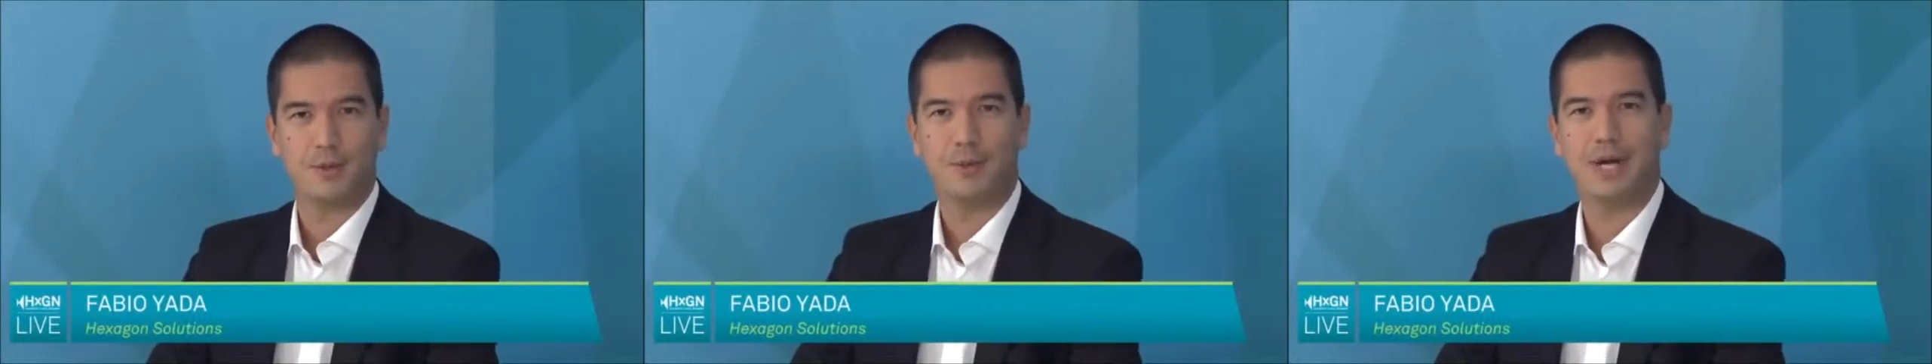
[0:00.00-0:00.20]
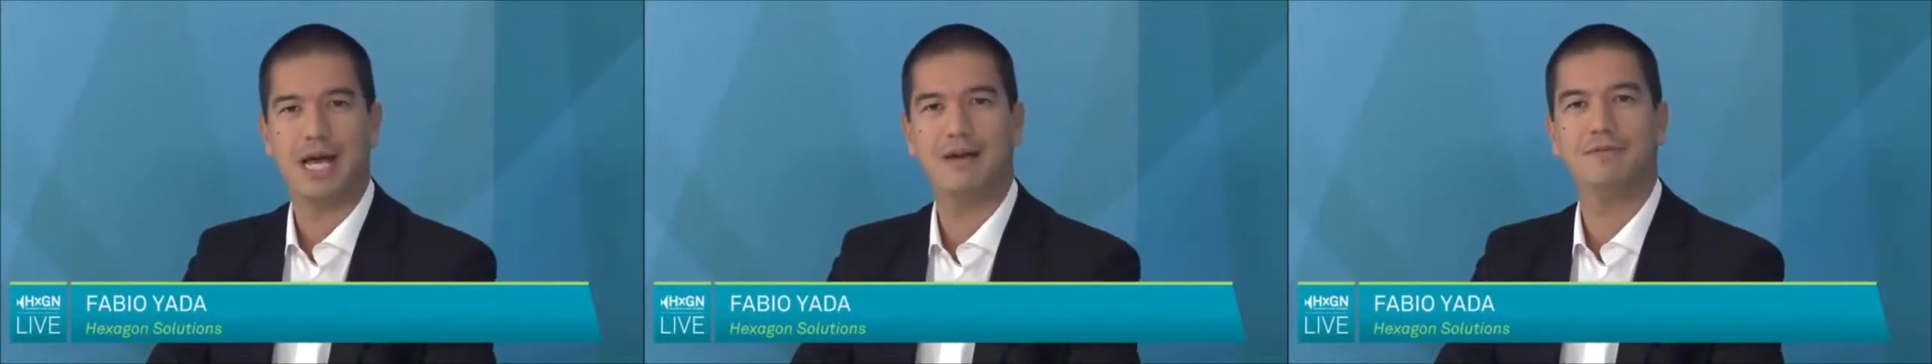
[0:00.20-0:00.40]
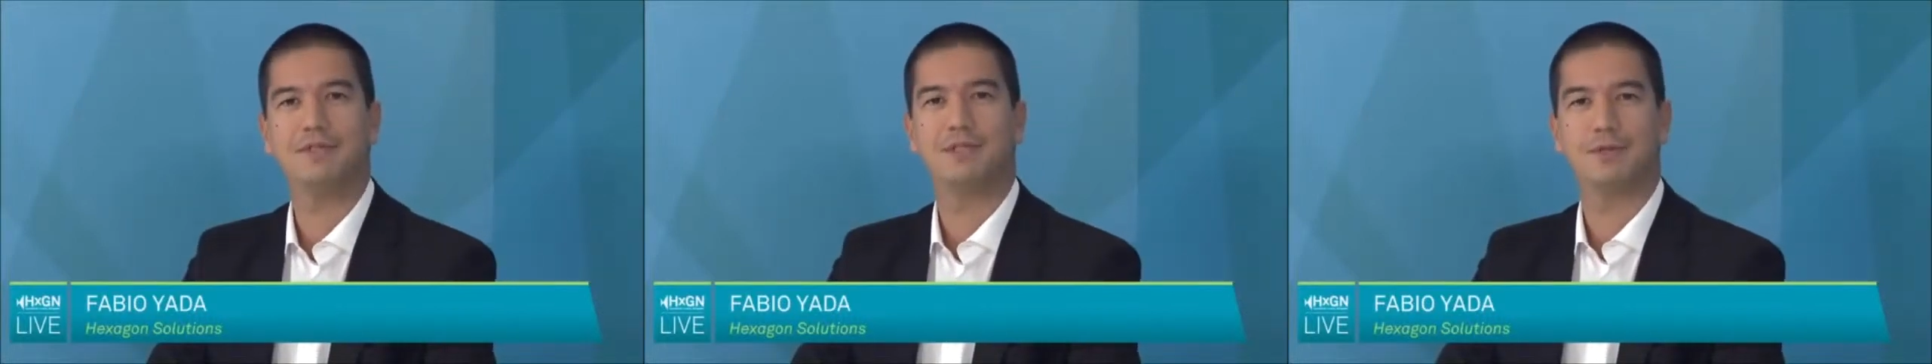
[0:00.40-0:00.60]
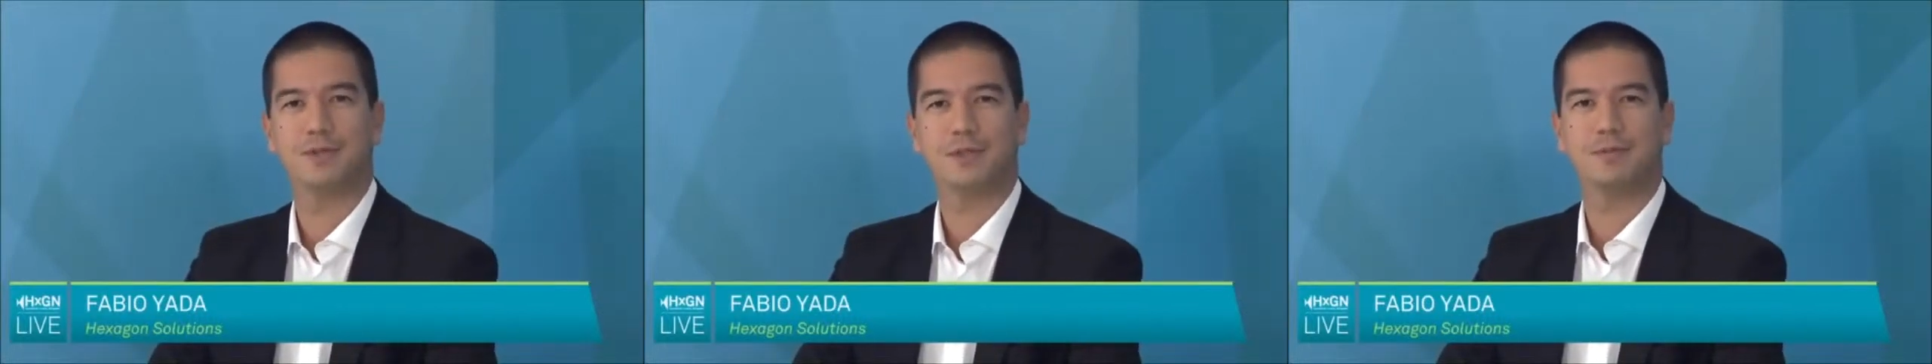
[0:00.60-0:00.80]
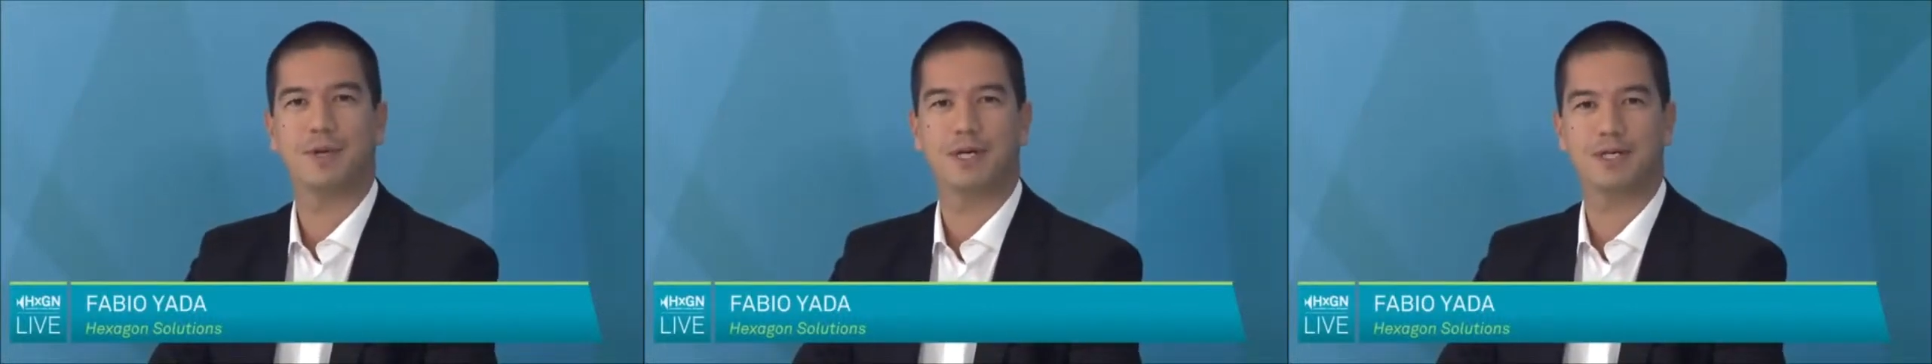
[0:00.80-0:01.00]
We have two
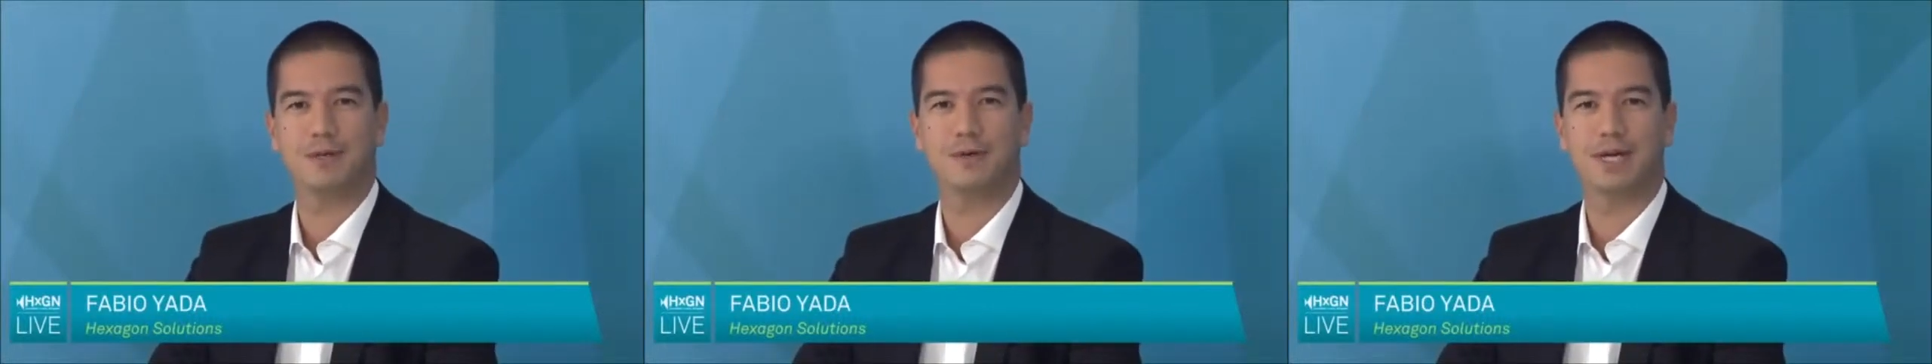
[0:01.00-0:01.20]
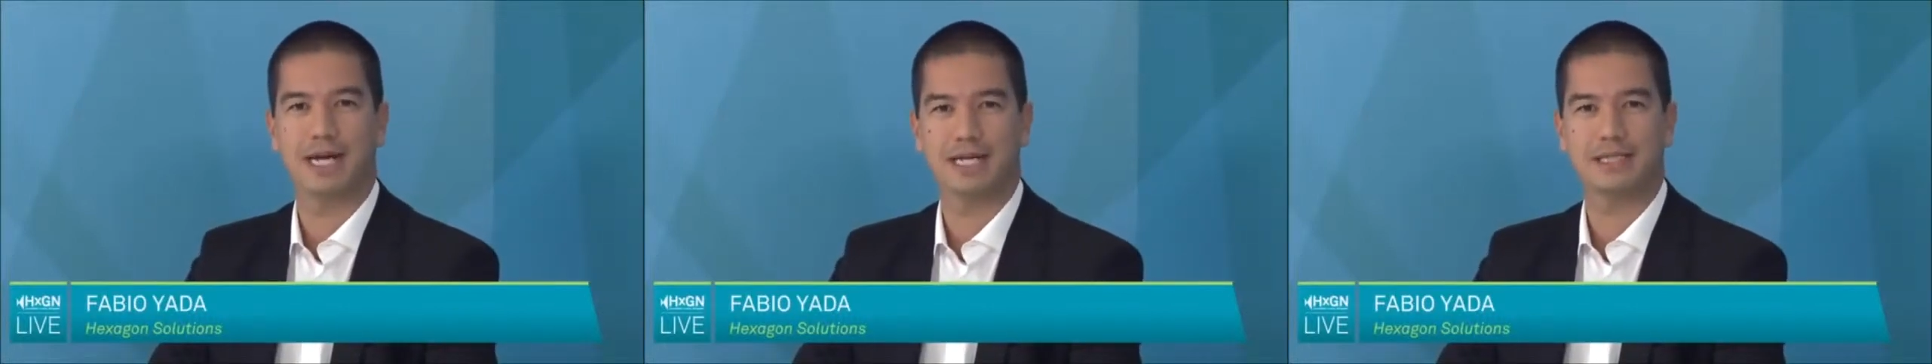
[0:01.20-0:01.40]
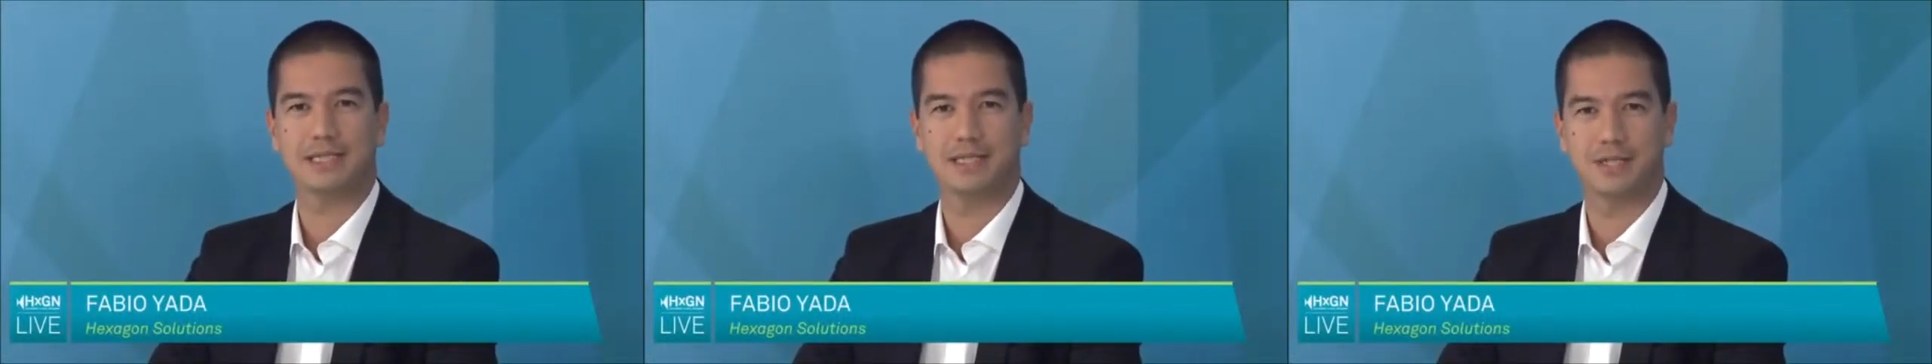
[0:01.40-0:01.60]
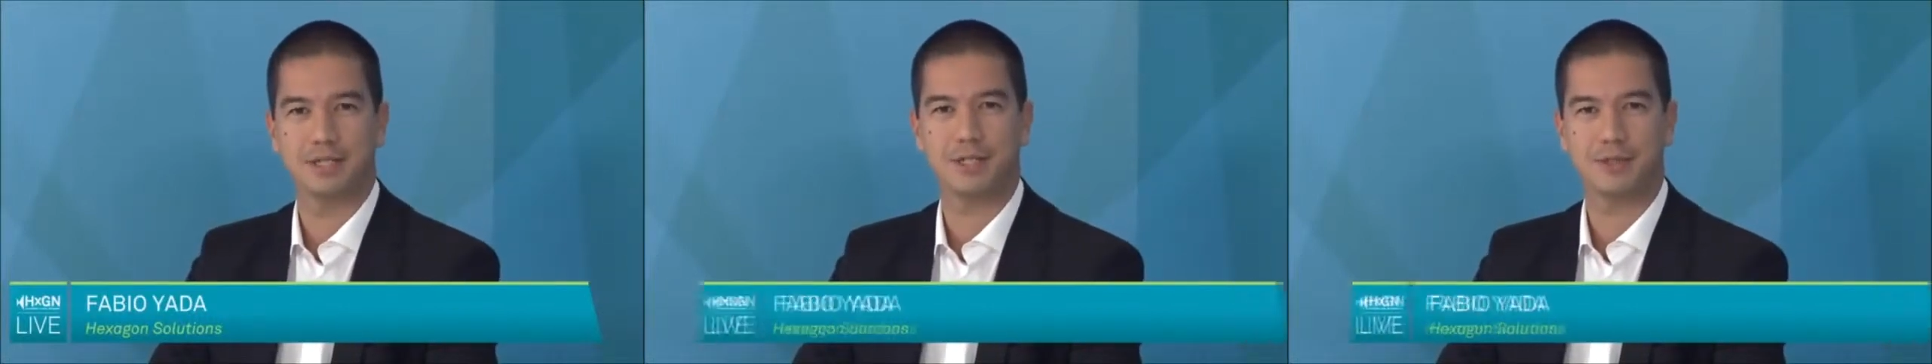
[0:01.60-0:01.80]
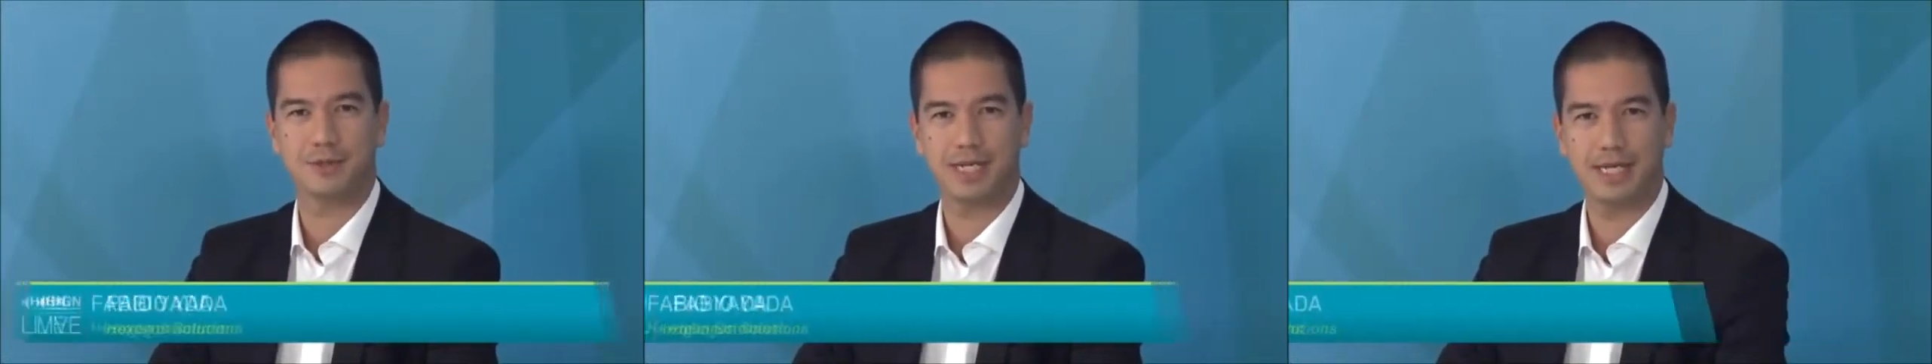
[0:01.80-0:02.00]
special guests here
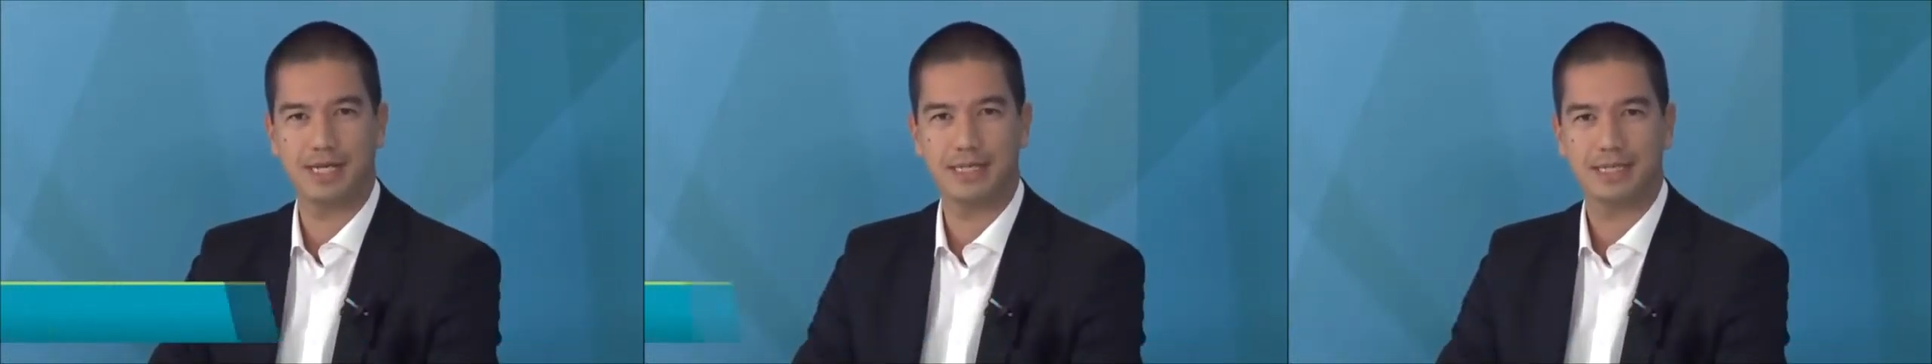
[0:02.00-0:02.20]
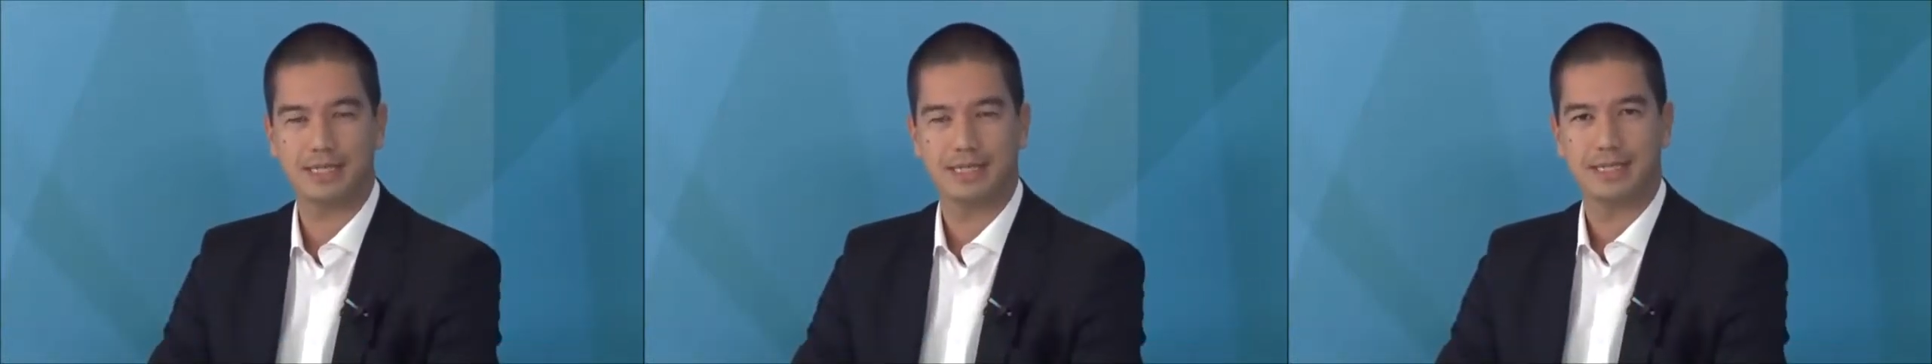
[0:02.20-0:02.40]
today.